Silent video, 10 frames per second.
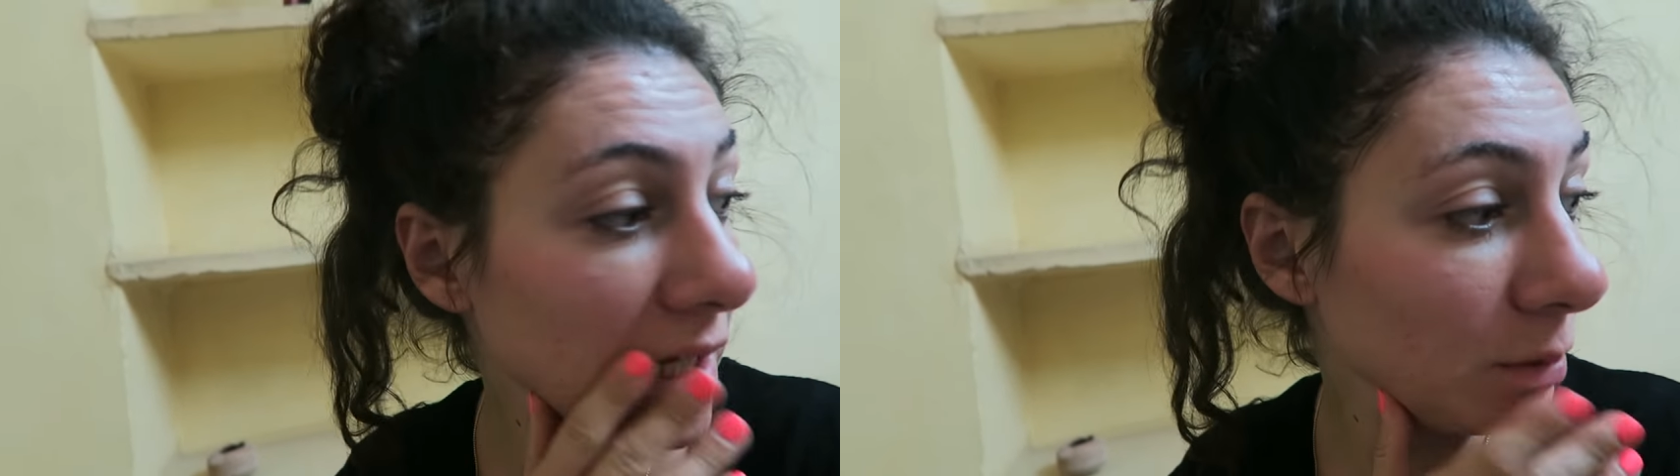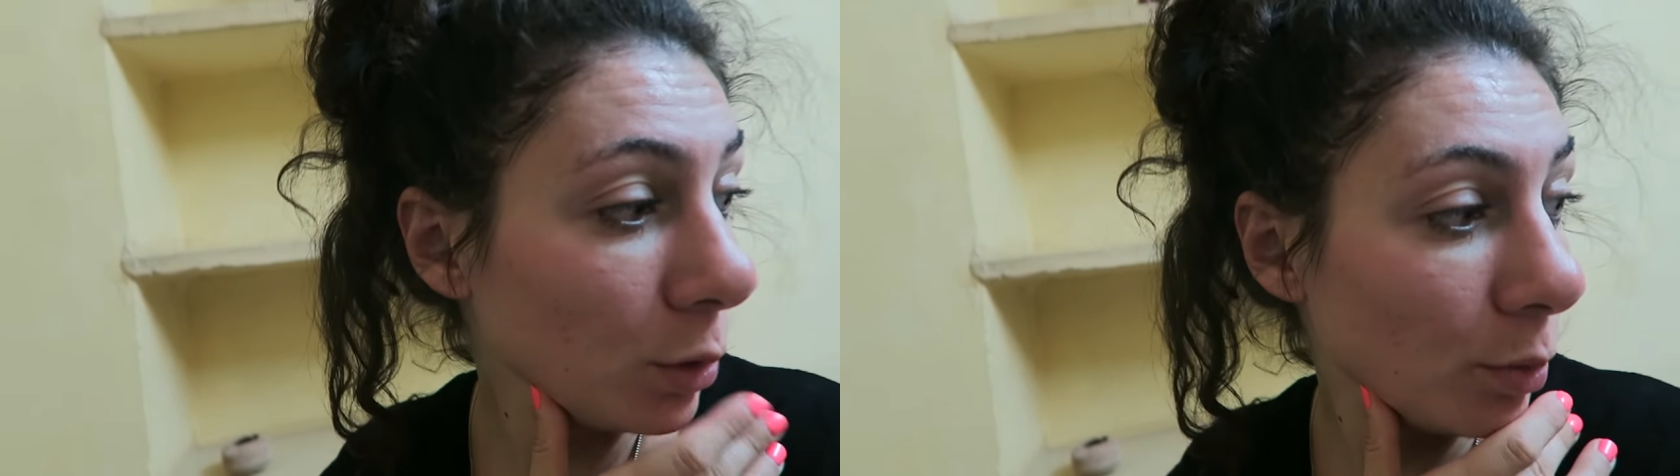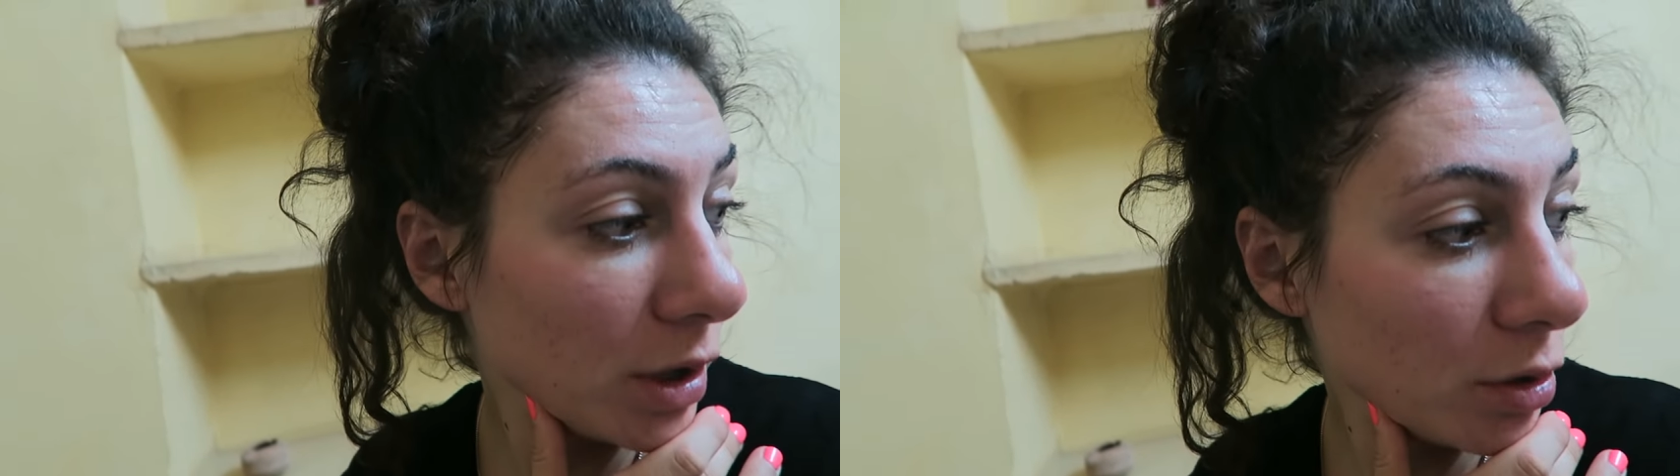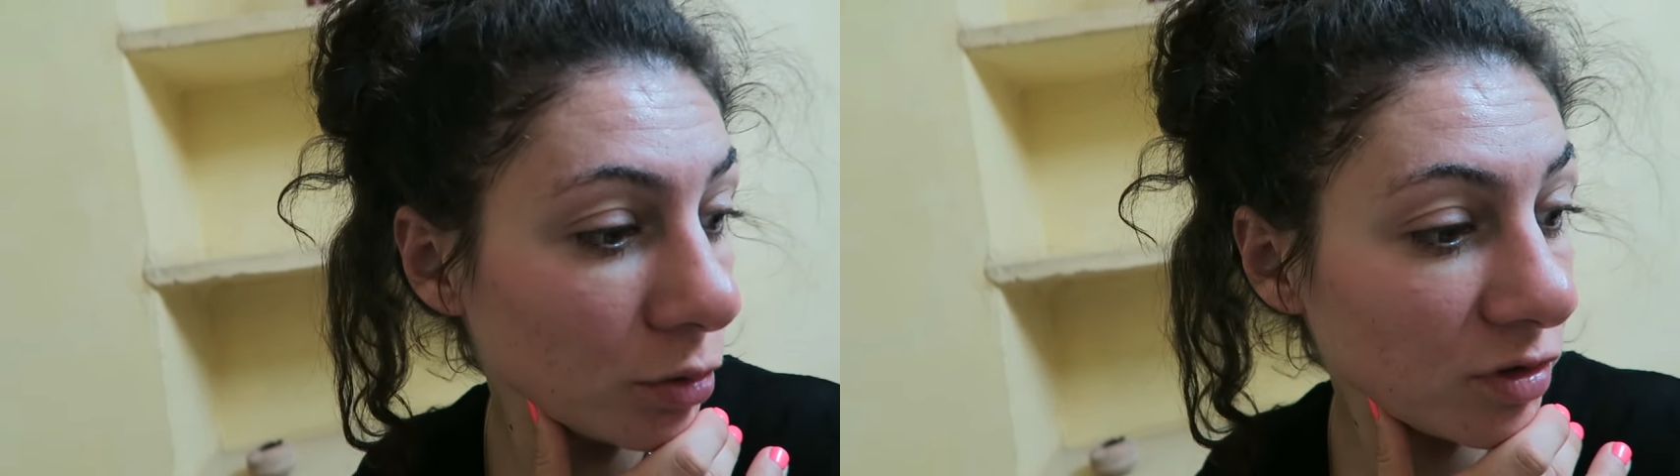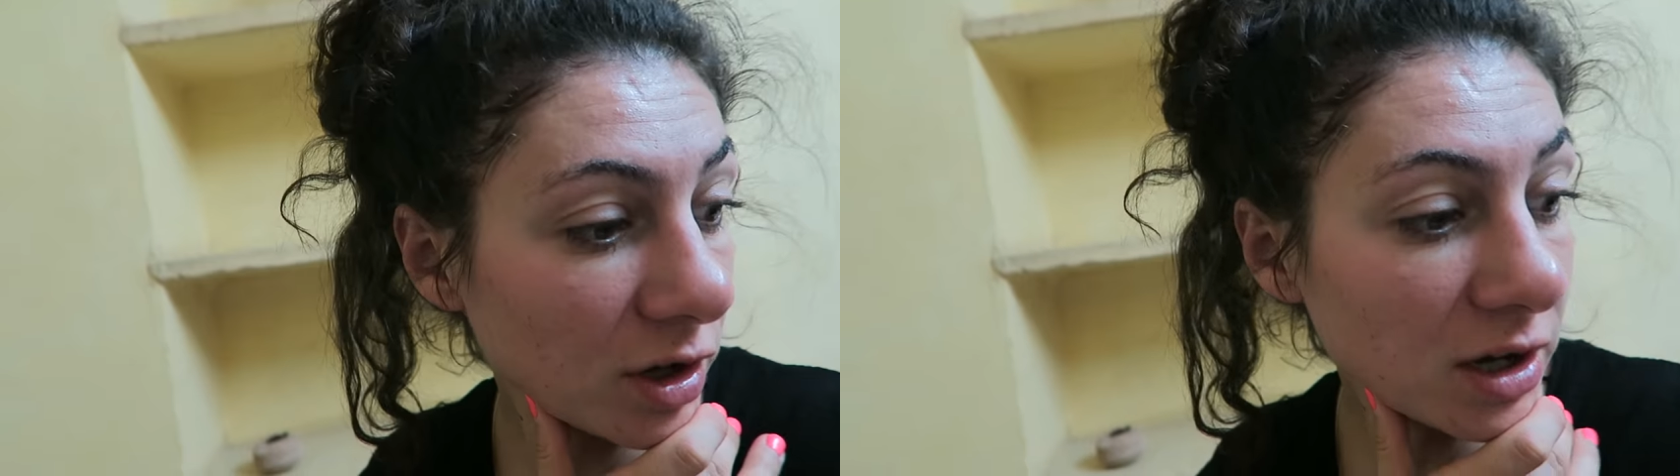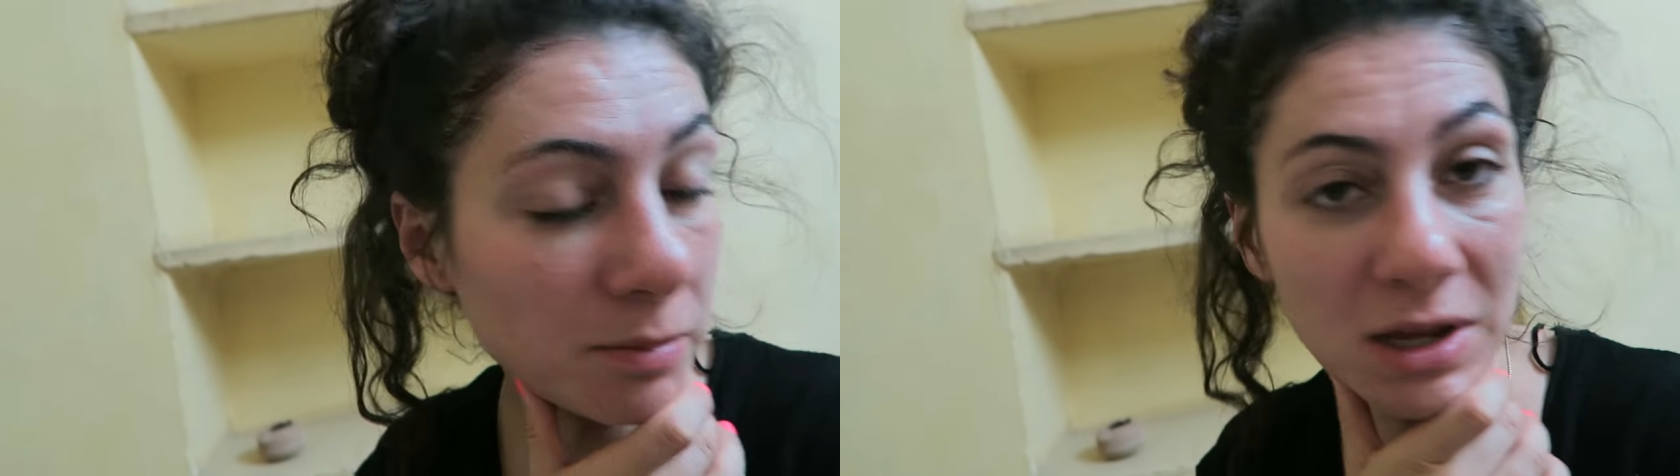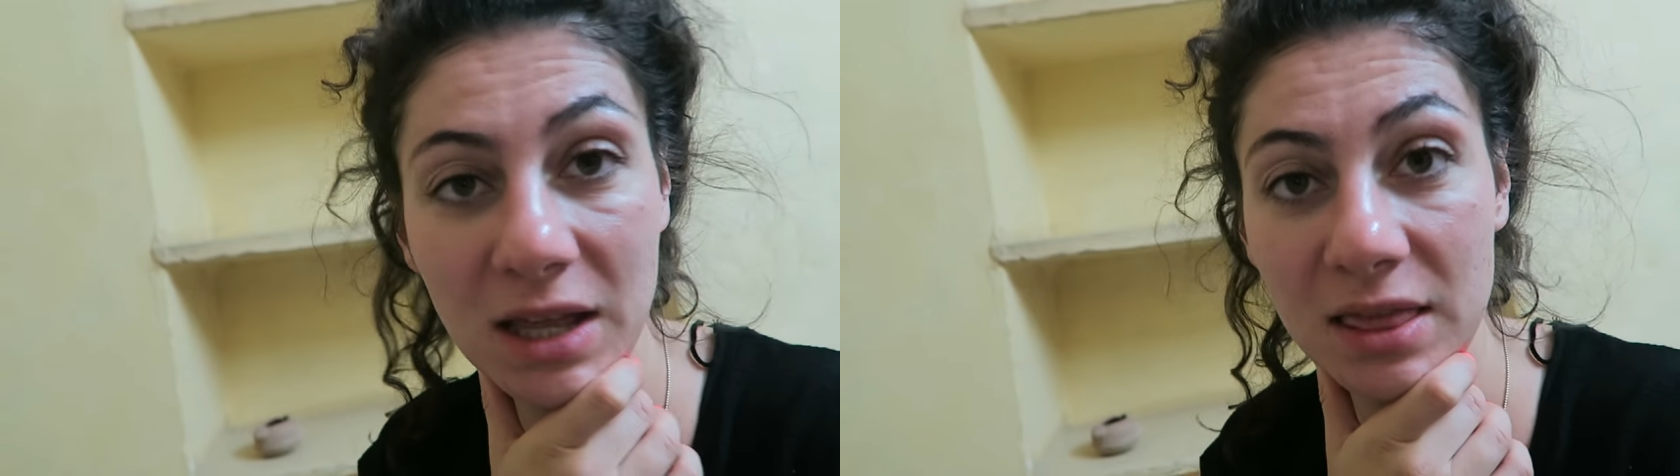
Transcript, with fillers: it will be on time.